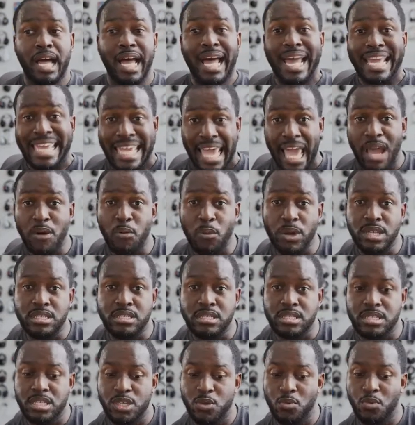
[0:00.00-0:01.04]
I can't wait
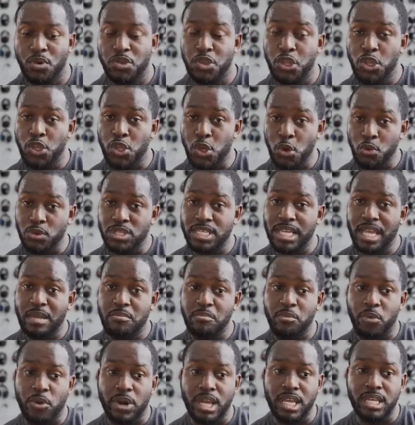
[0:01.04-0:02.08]
to see what the Note
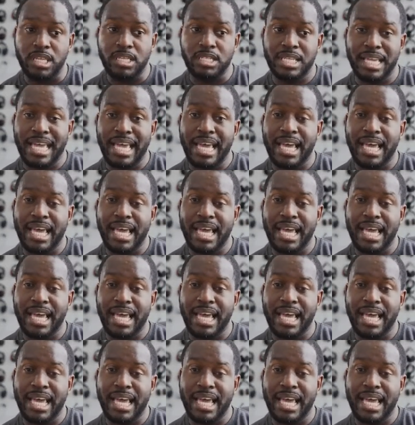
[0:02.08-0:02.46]
10 brings.